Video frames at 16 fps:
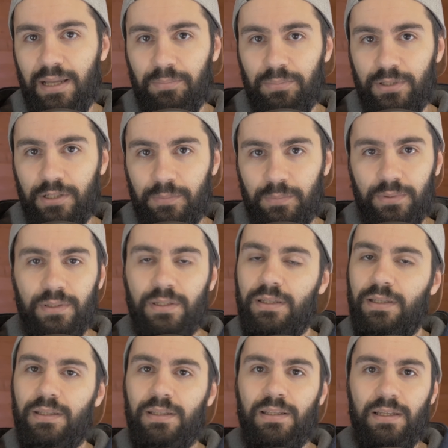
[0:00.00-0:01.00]
laptop.
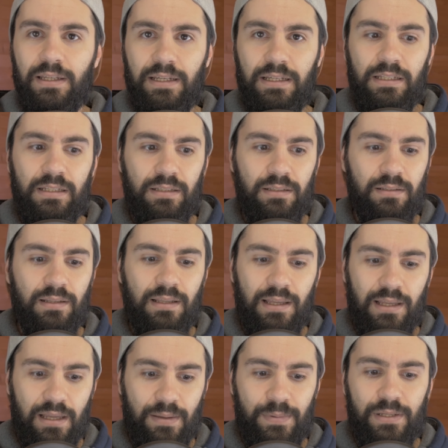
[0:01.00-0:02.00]
And
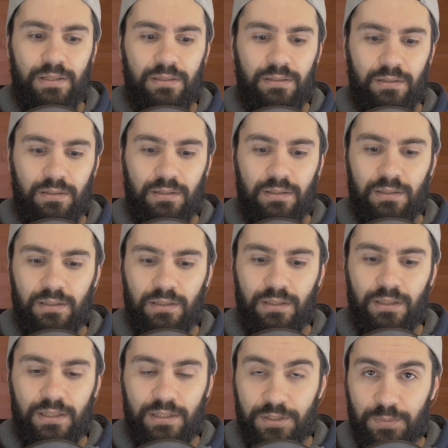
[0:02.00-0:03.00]
I mean,
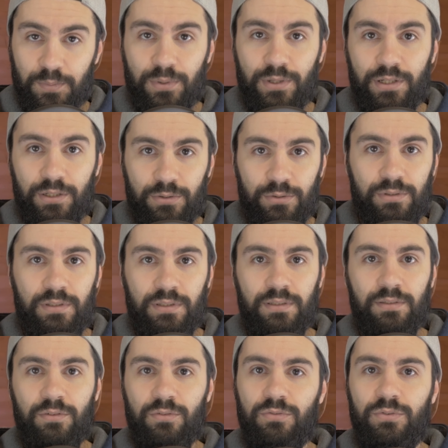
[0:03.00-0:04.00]
it's pretty good
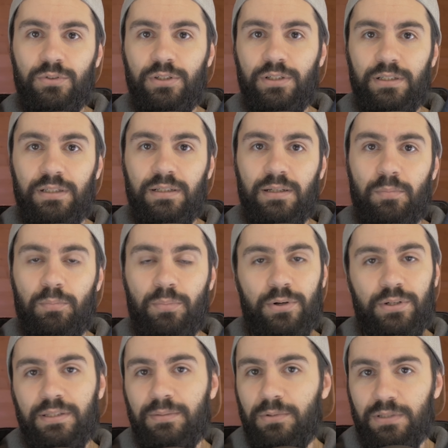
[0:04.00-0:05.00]
for
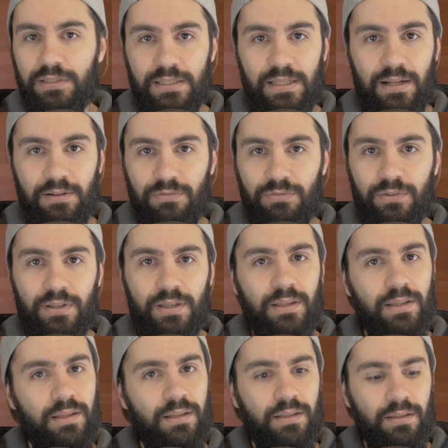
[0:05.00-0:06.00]
portable stuff.
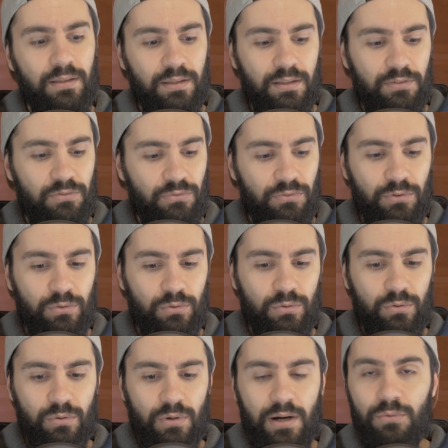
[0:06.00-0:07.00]
If
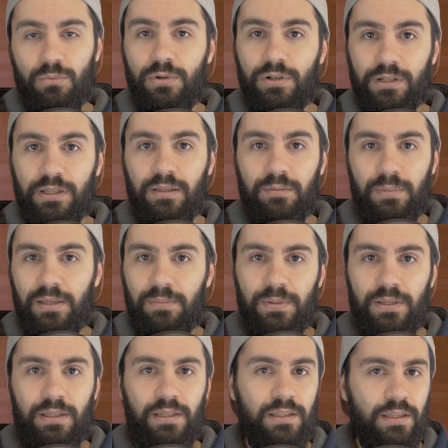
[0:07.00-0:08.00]
you are working
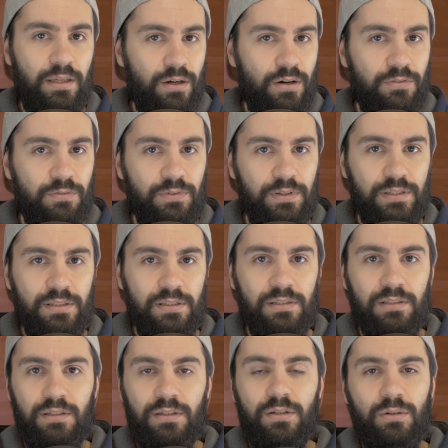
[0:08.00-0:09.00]
maybe in the
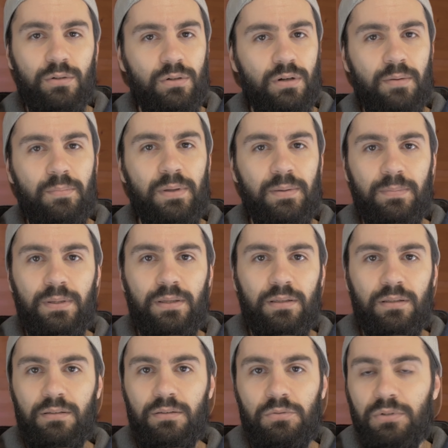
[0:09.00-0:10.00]
office or
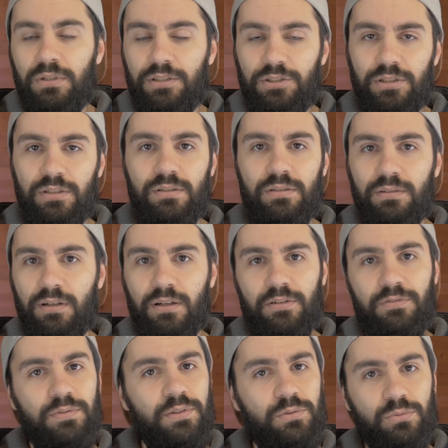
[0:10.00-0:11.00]
maybe doing just
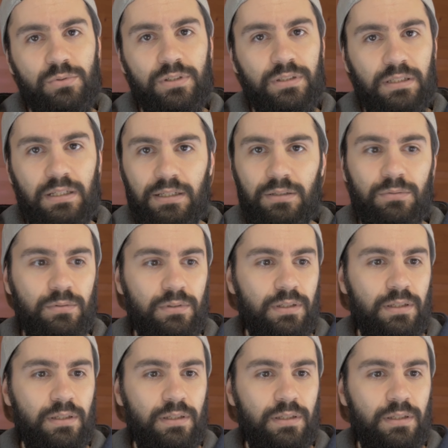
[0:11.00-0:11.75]
office work, like